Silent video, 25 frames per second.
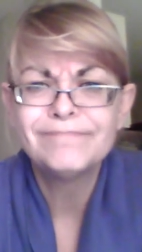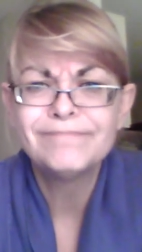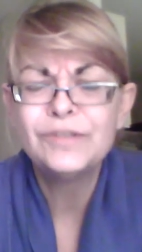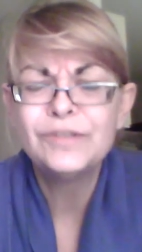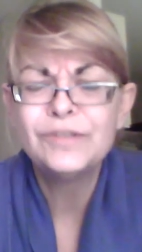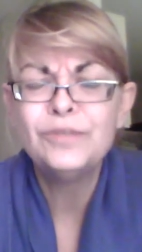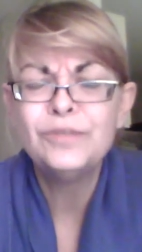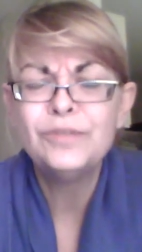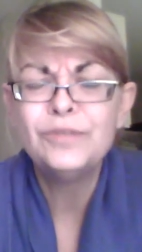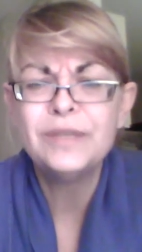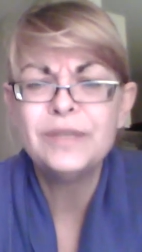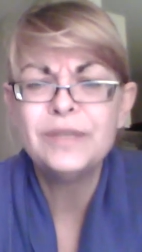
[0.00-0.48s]

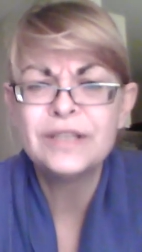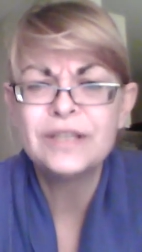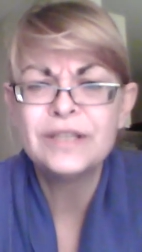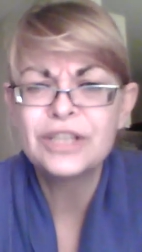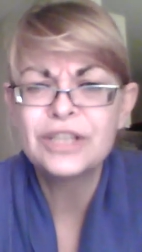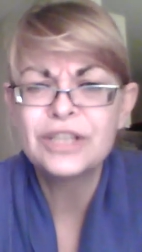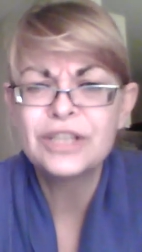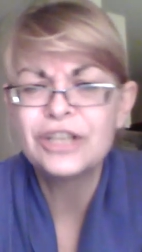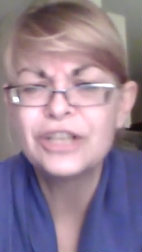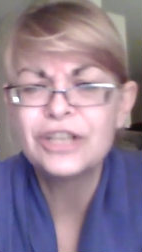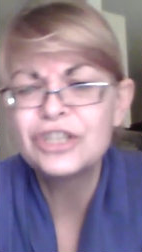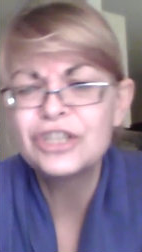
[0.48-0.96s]
You be the
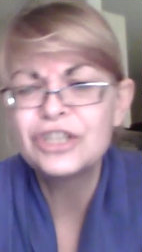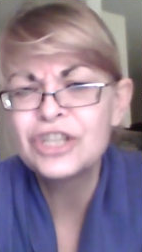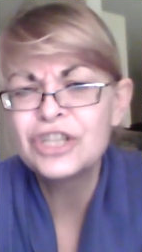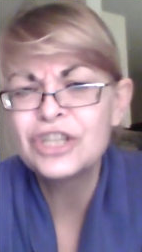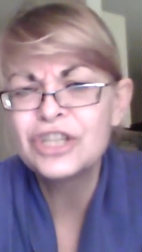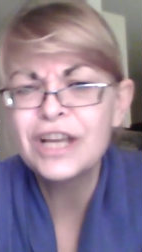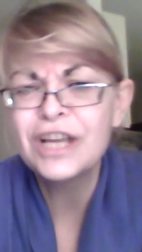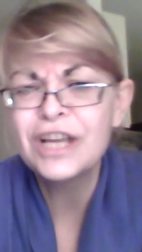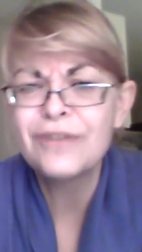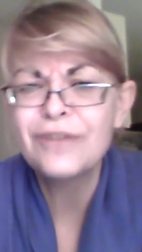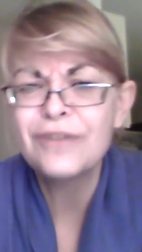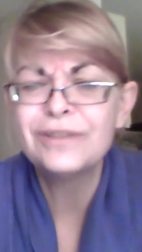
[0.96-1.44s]
judge.
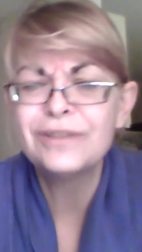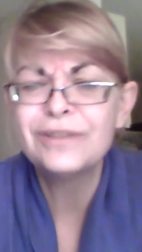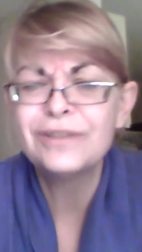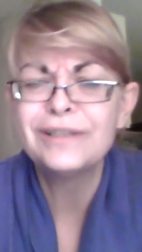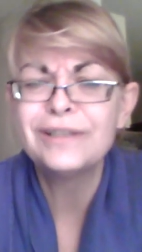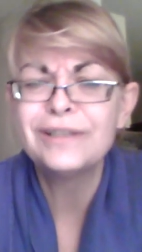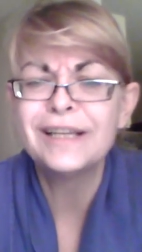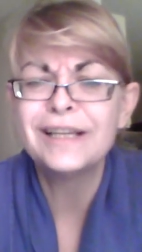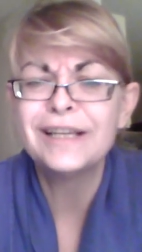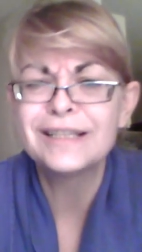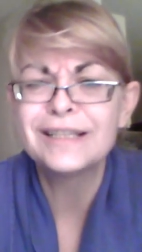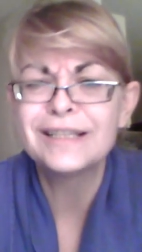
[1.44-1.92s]
Check out the
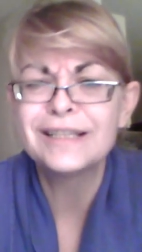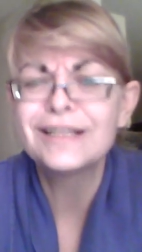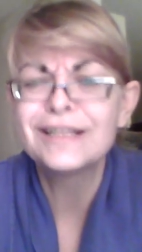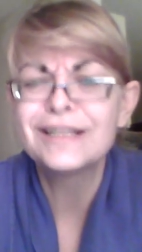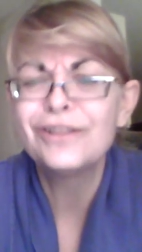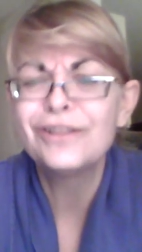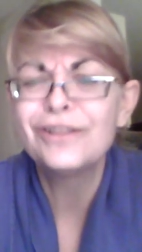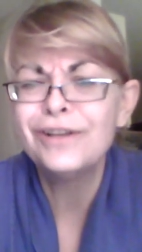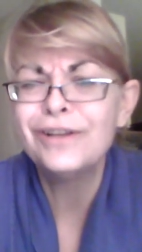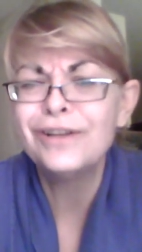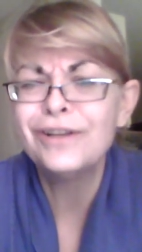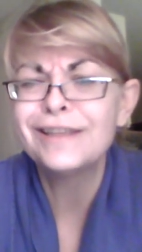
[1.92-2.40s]
links.
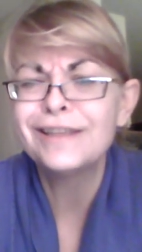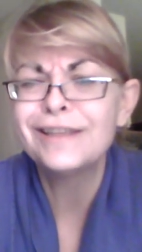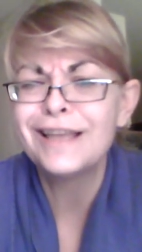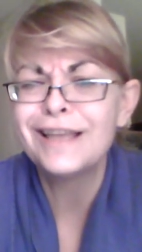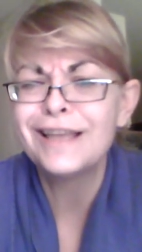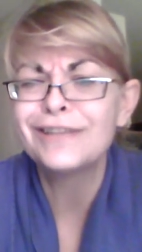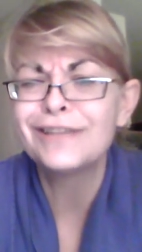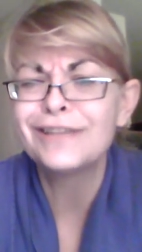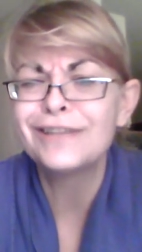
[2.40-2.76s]
Look at that